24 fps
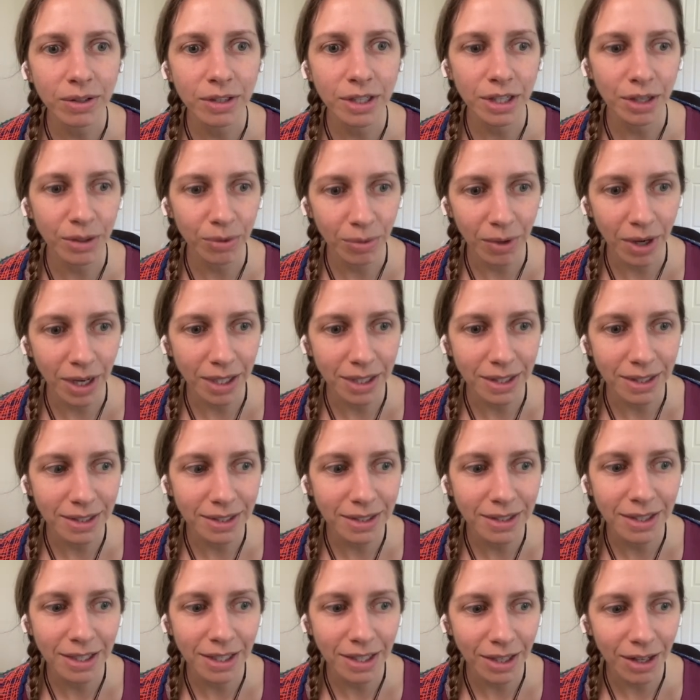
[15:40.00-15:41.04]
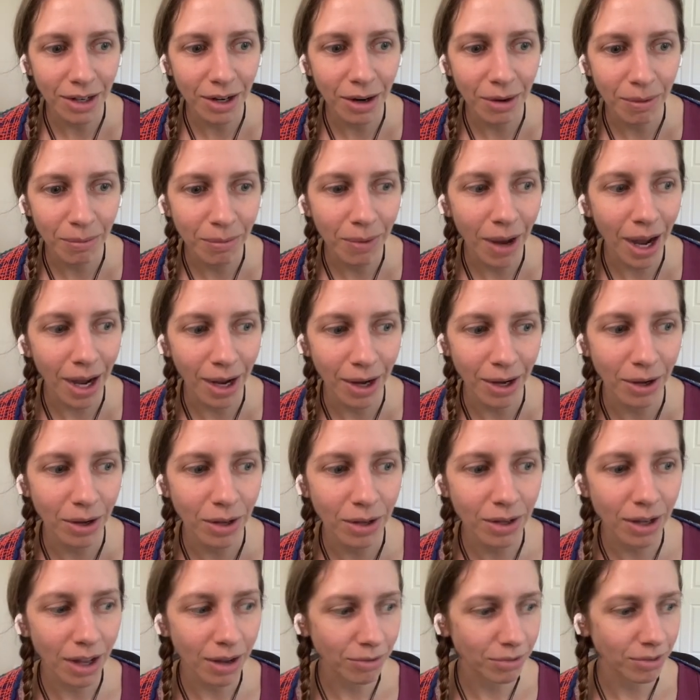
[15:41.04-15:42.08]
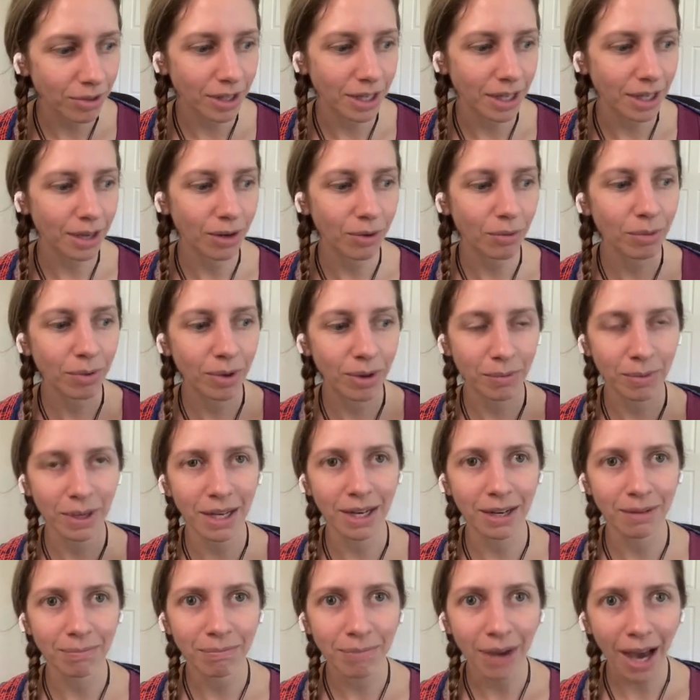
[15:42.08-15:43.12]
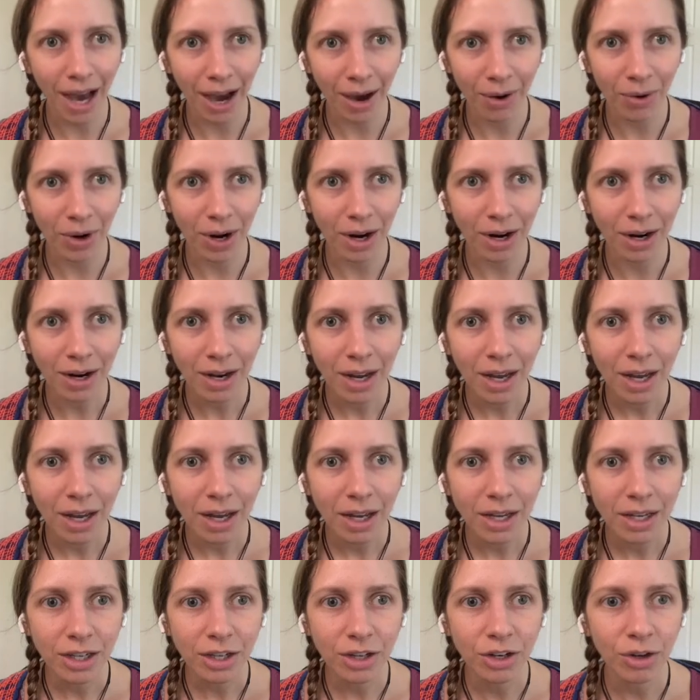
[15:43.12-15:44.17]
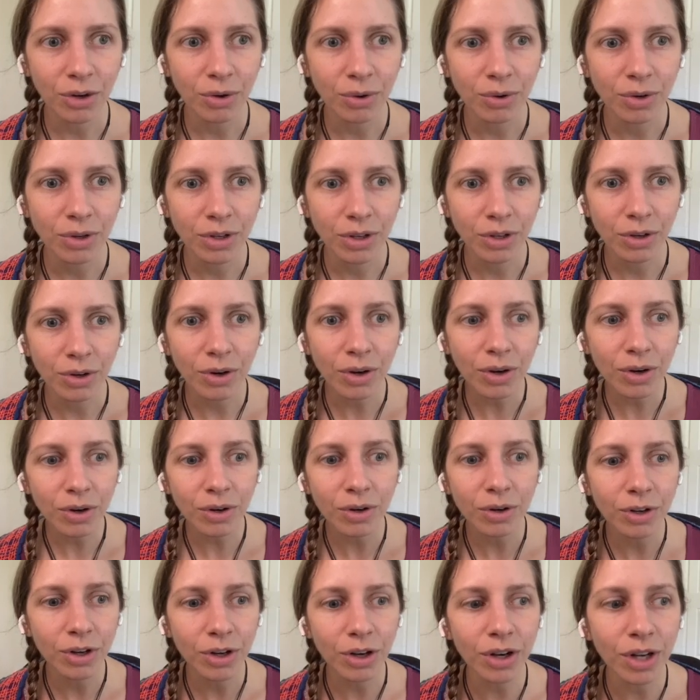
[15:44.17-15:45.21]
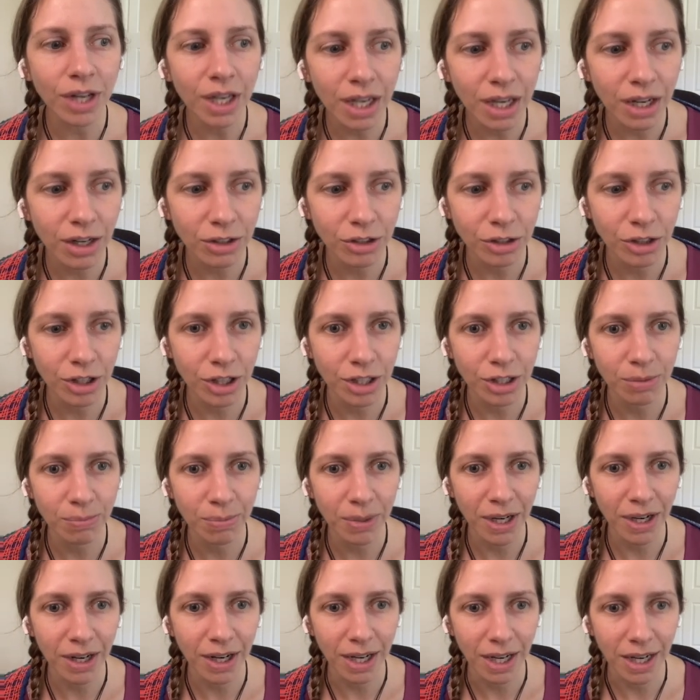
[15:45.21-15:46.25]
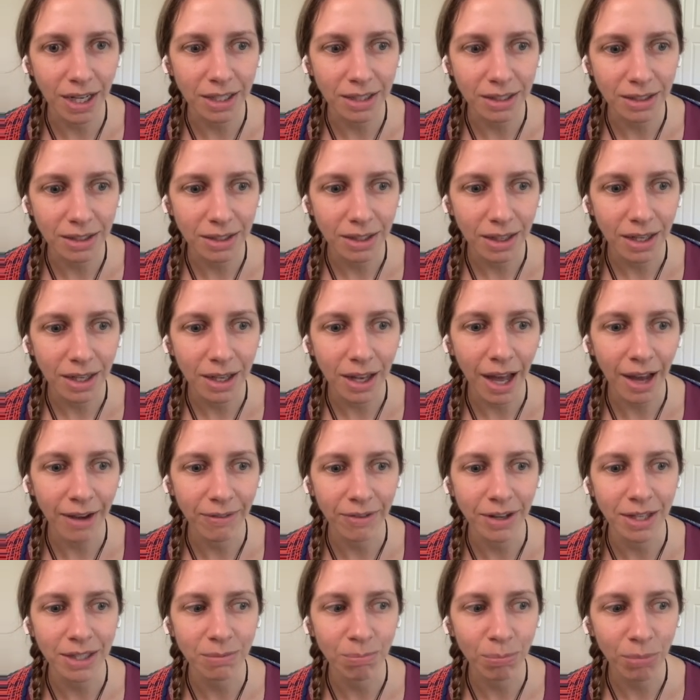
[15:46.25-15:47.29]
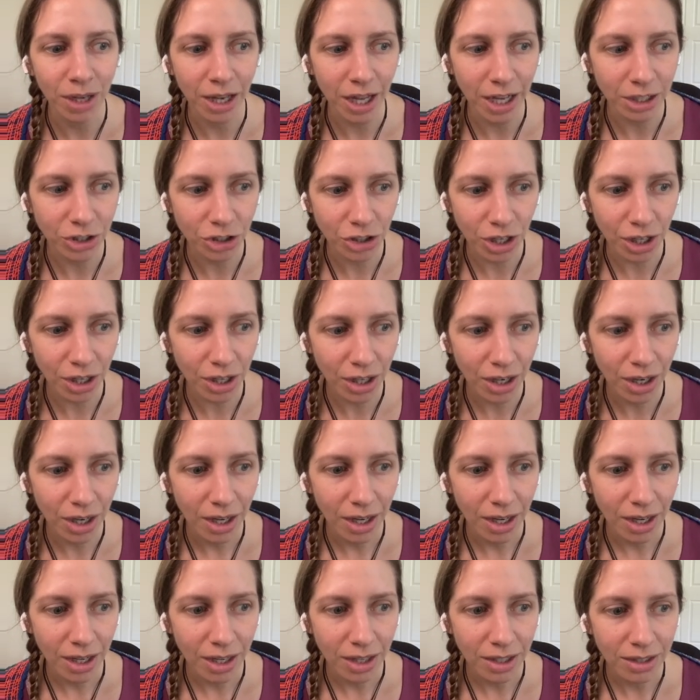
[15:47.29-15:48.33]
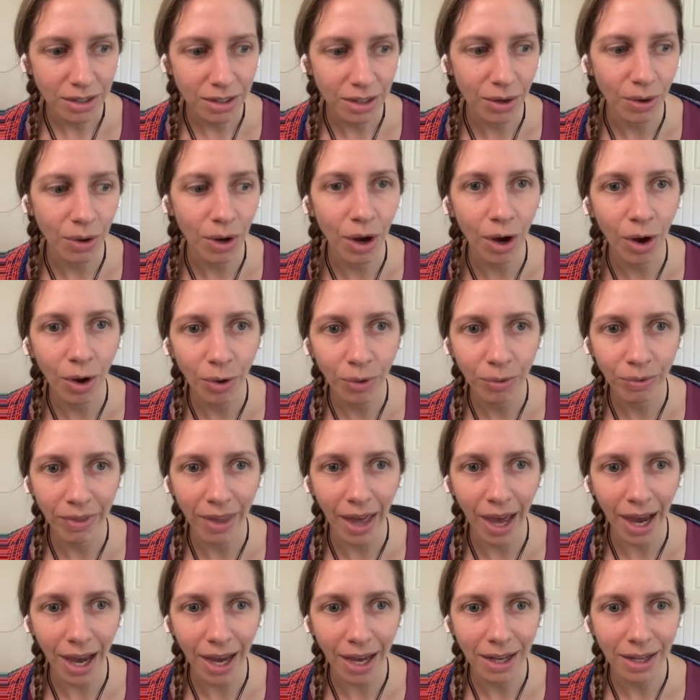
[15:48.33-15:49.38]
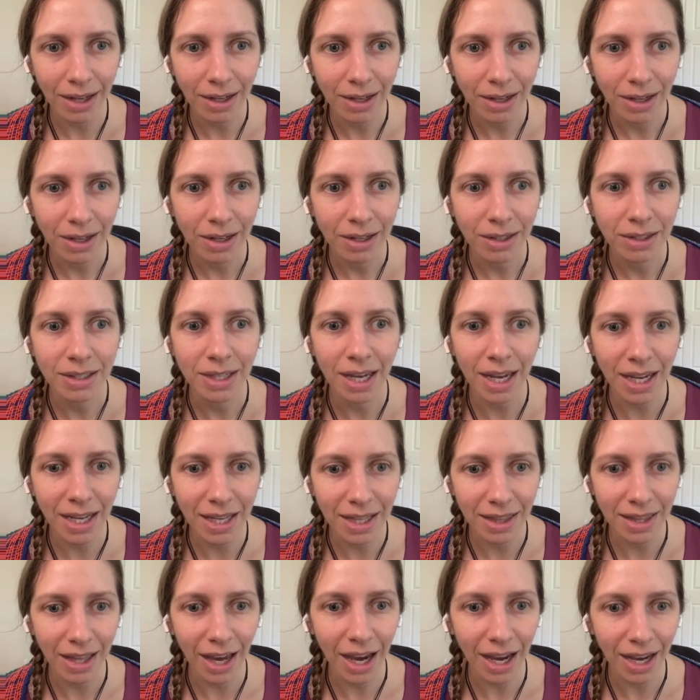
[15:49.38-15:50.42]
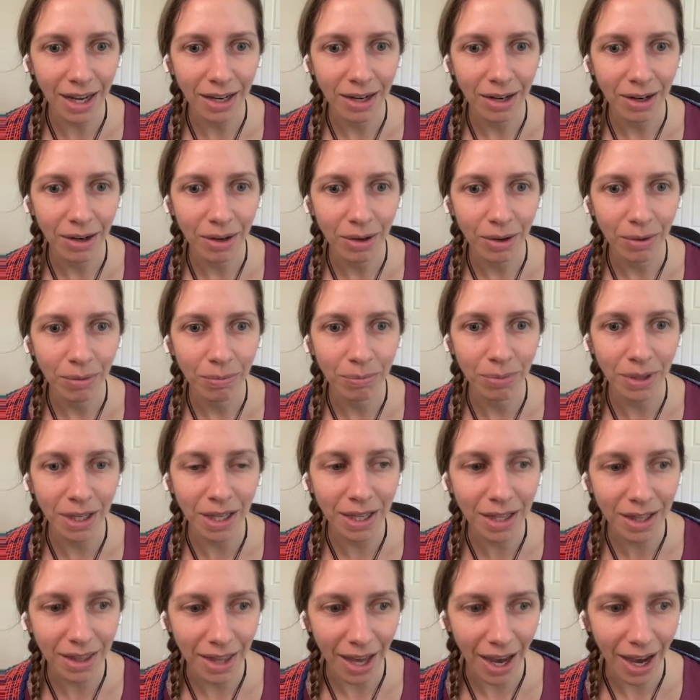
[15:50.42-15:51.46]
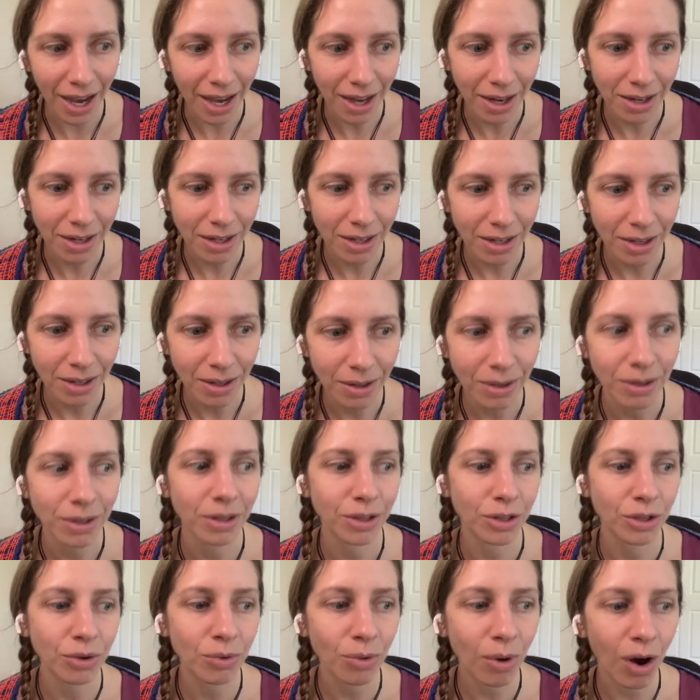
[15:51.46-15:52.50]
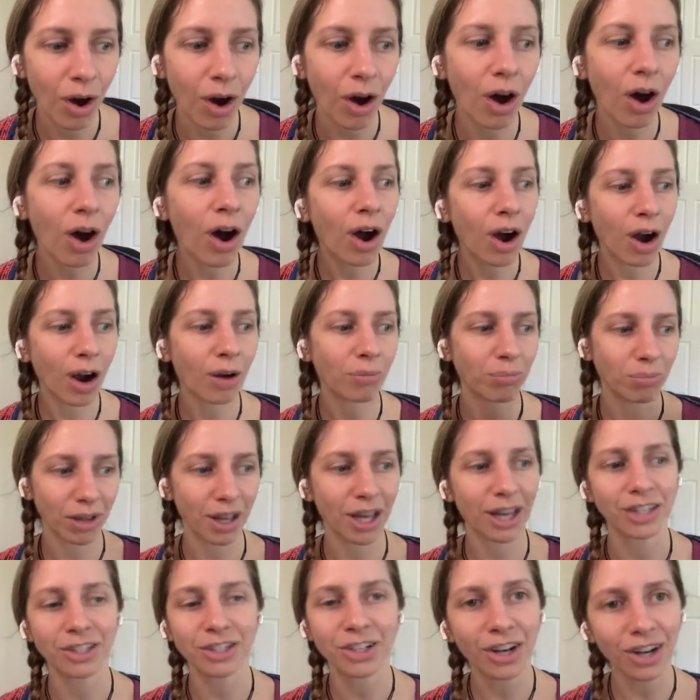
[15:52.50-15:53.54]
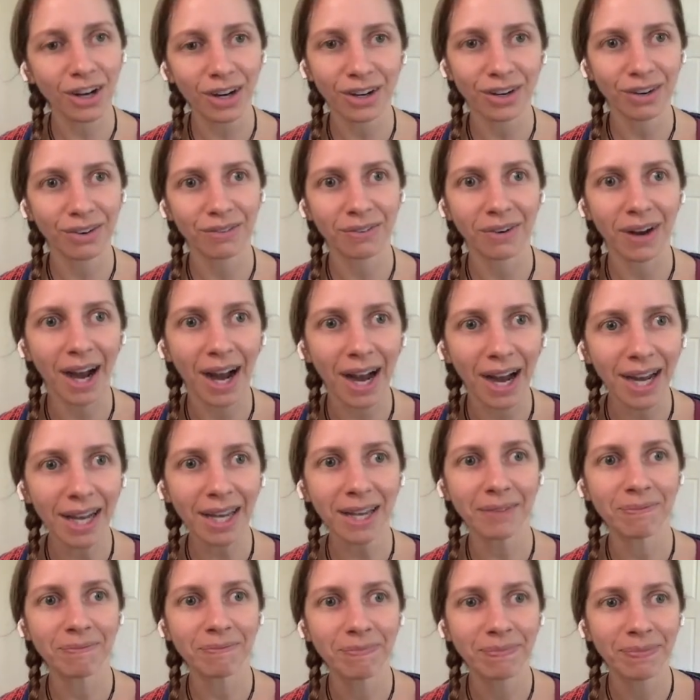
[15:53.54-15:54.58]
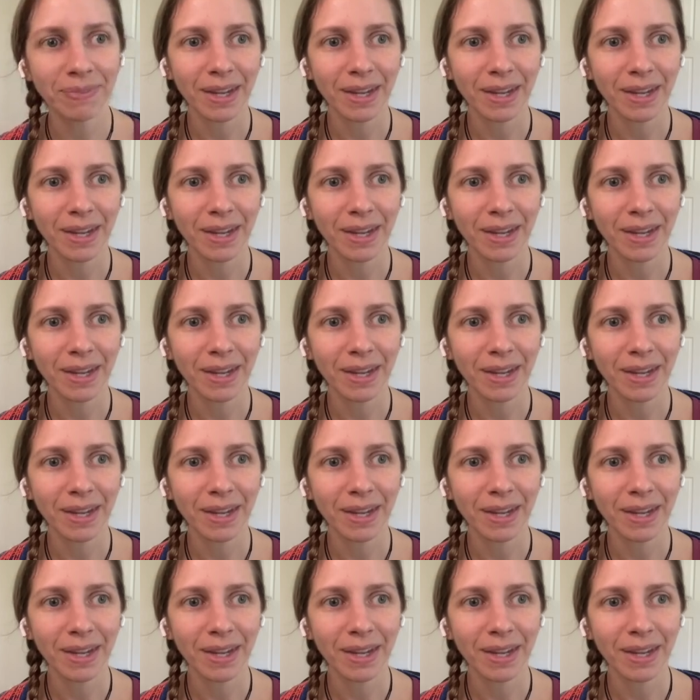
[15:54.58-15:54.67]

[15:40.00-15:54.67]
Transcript: dear ones, dear my lovely women in power, you're here to experience life as pleasure. So own that. Take that. Be that. You are pleasure, right?